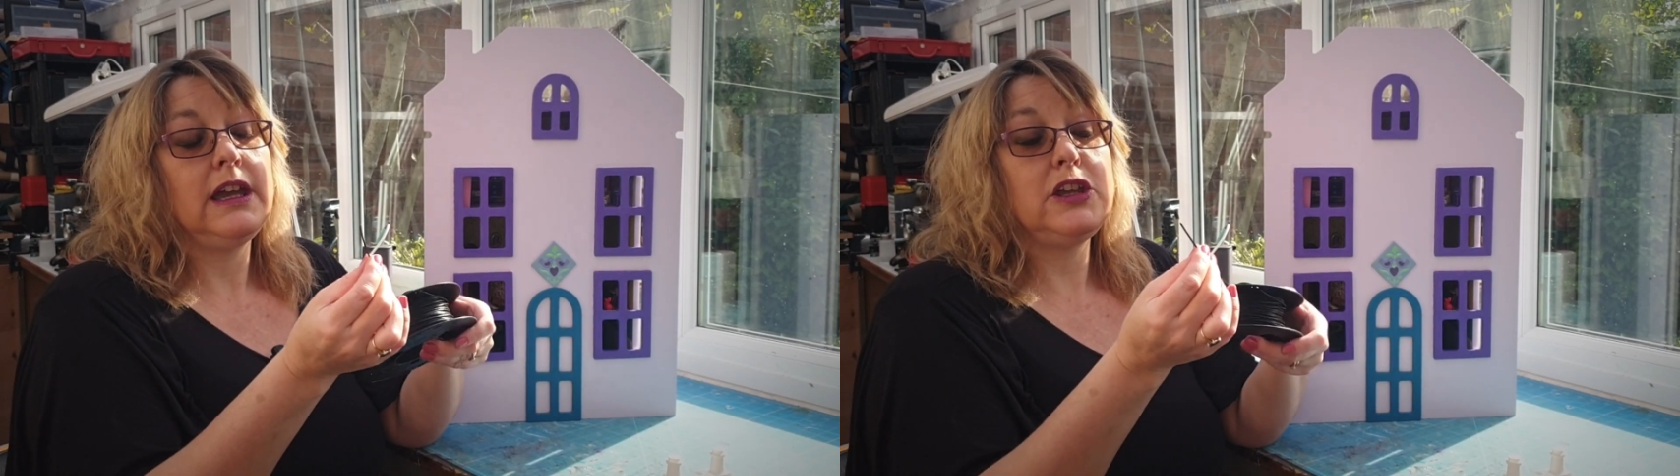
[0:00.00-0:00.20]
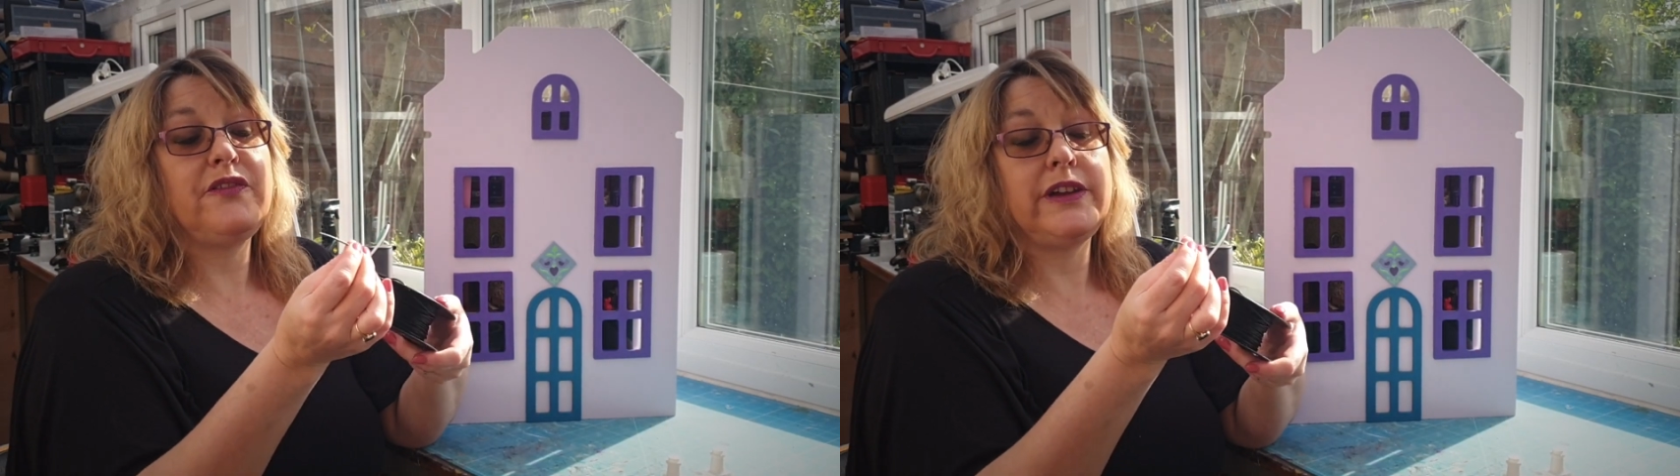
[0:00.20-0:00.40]

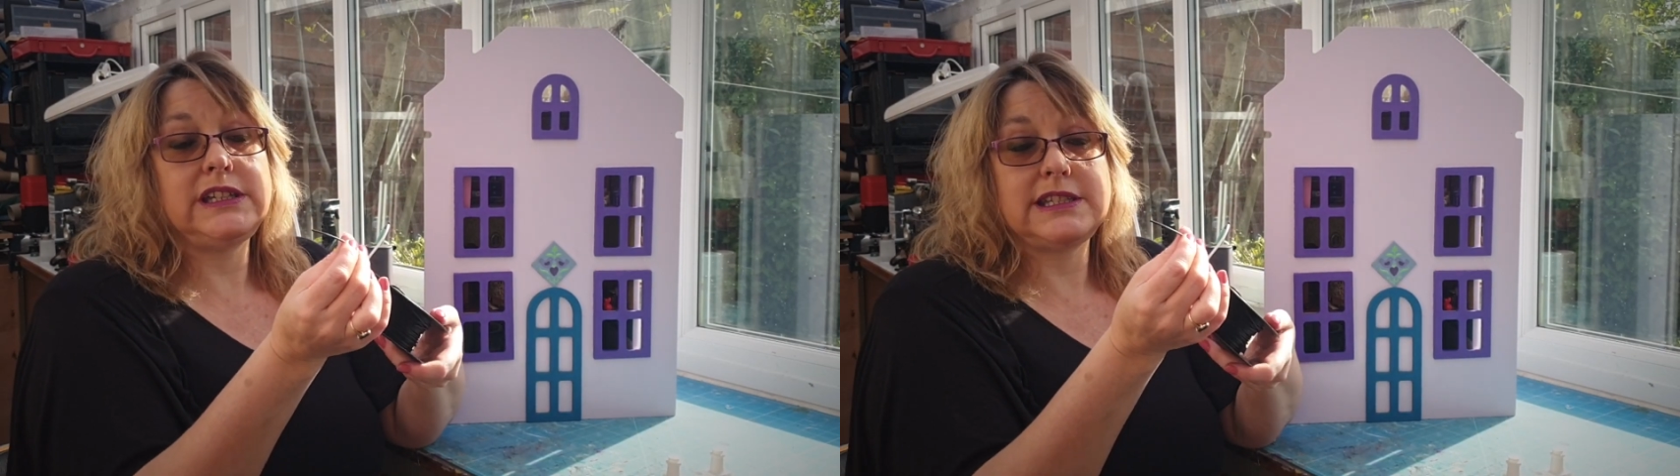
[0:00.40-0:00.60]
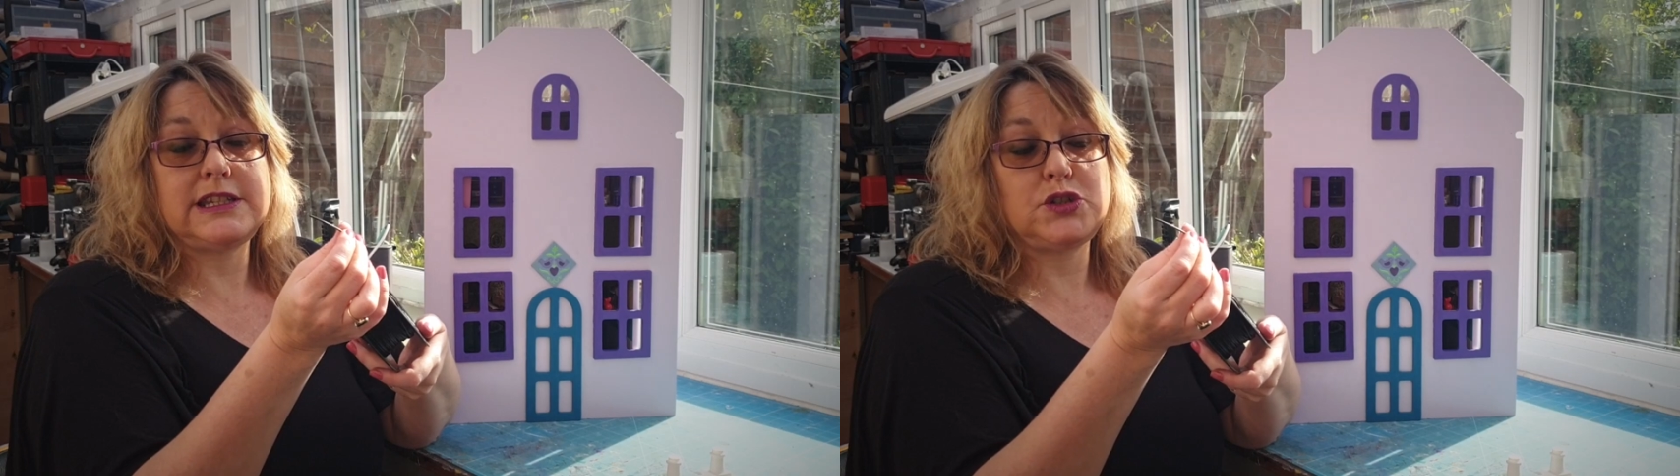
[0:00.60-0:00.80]
You
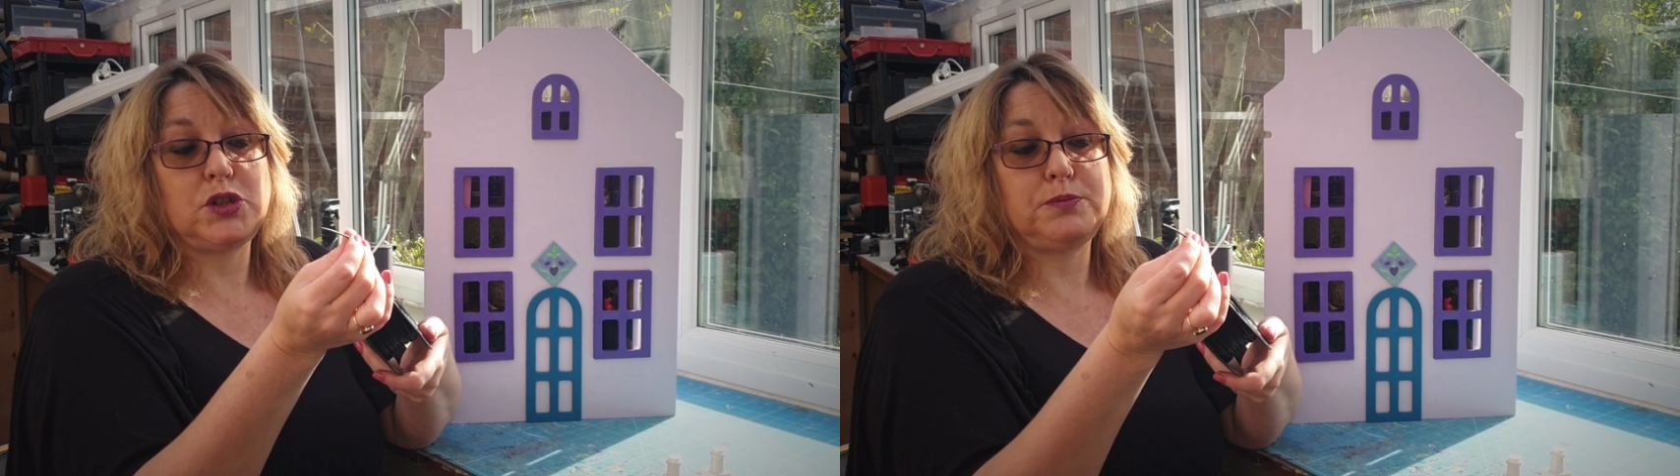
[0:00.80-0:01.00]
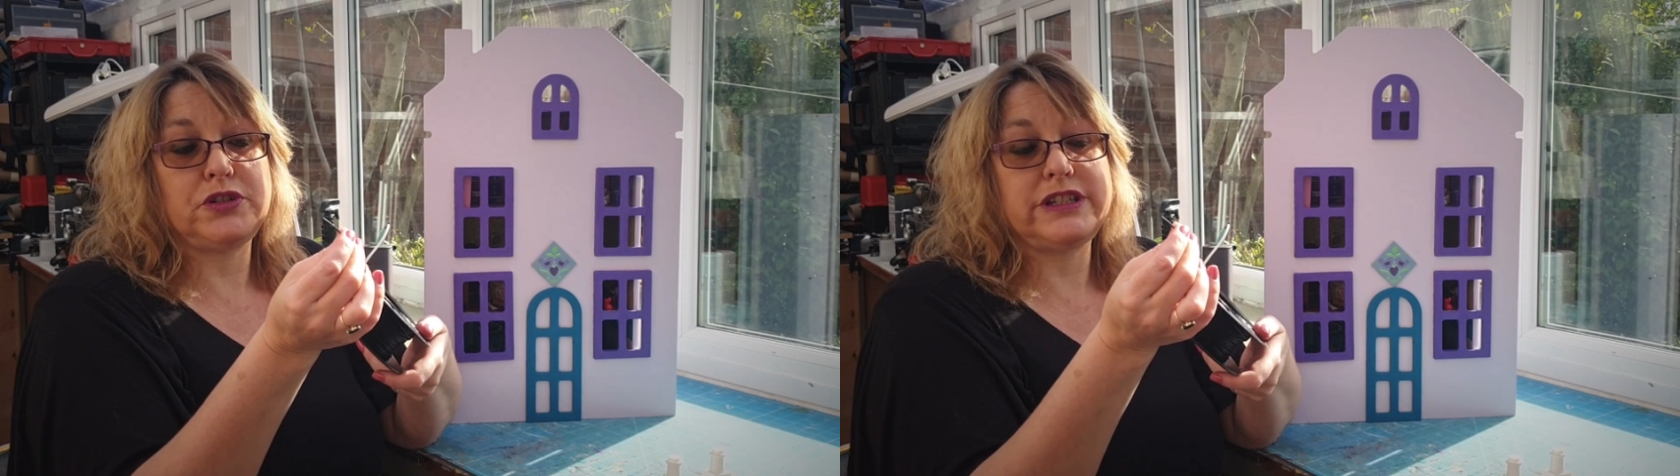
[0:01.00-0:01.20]
feed this into
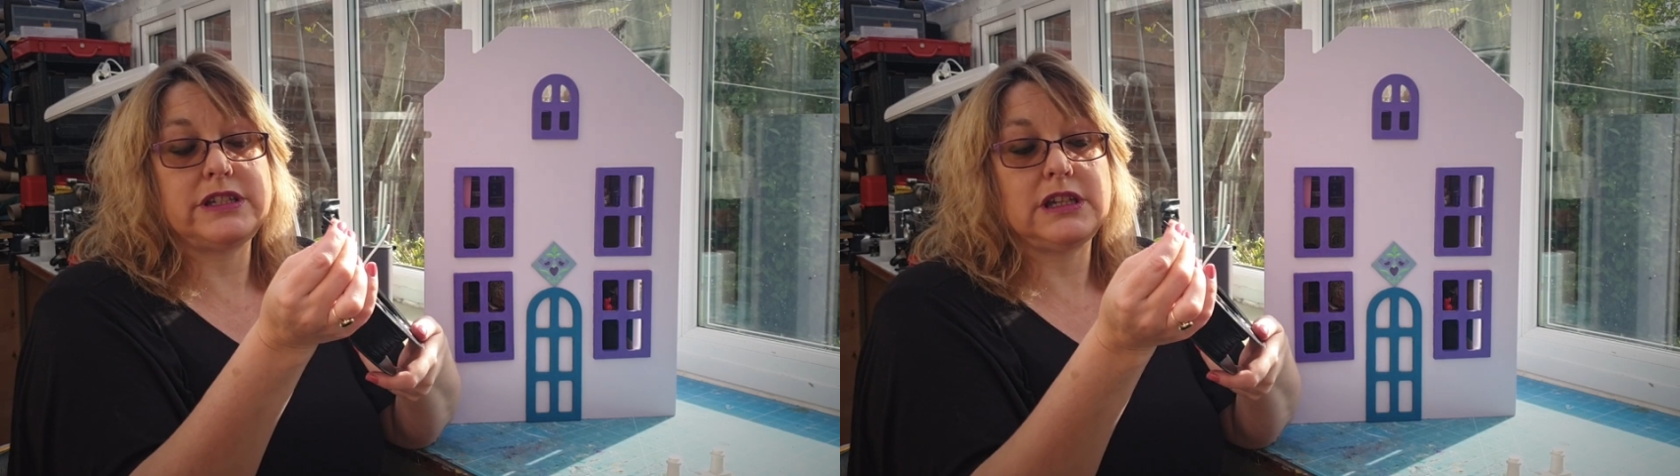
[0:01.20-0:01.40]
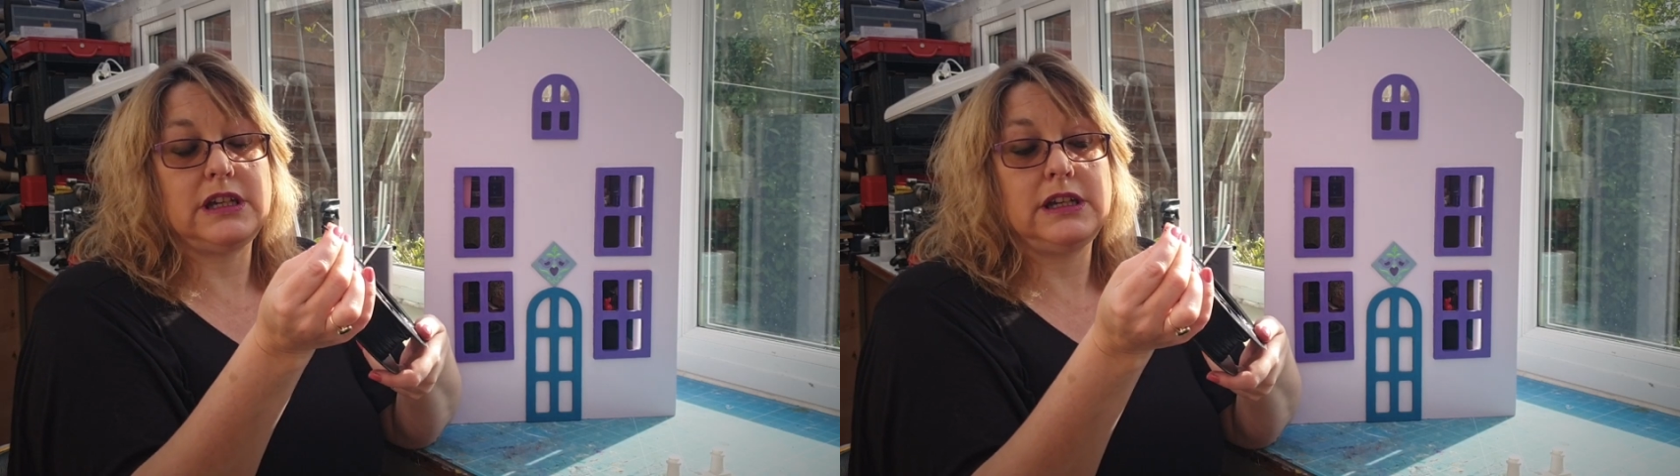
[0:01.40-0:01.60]
your
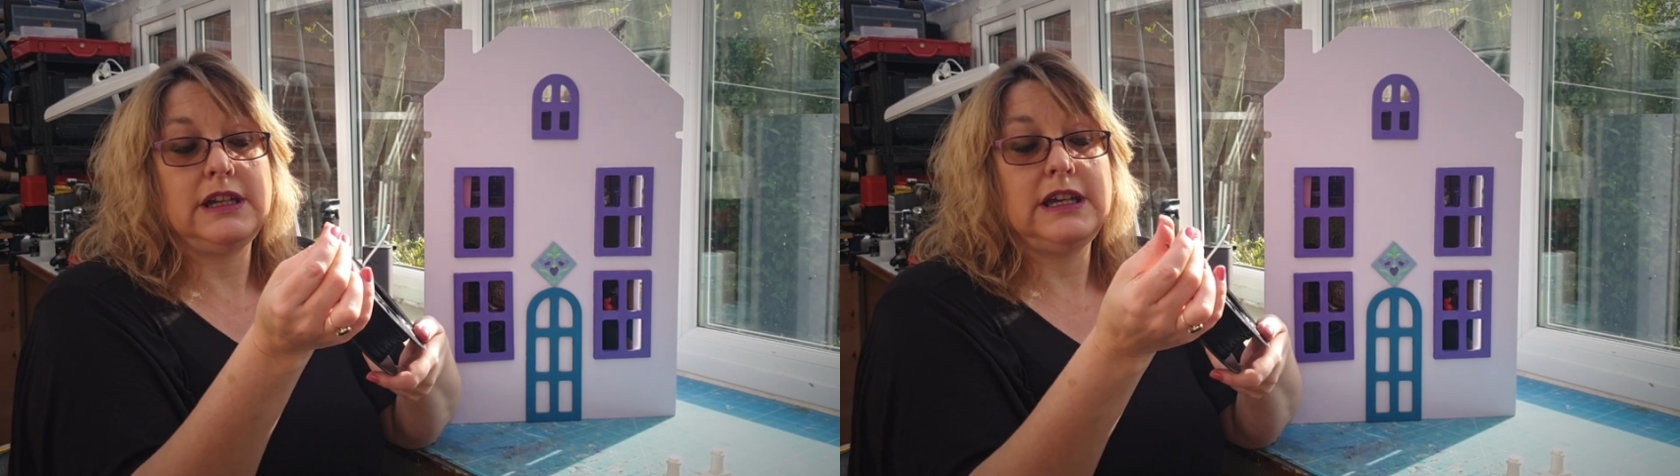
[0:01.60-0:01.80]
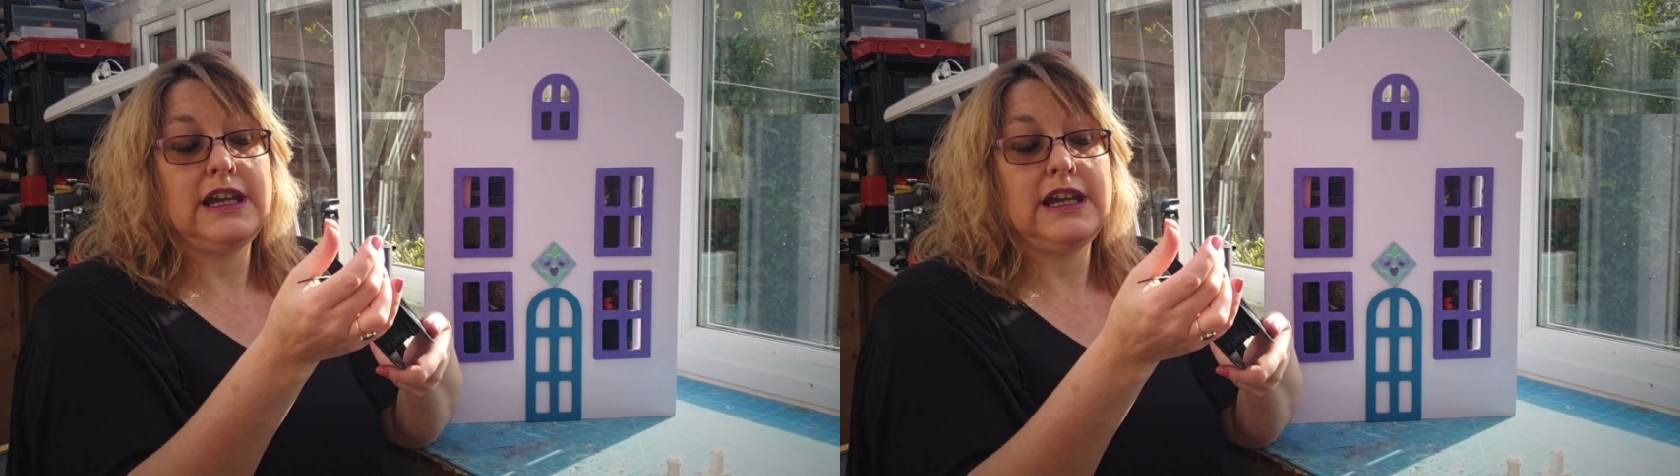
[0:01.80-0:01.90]
printer,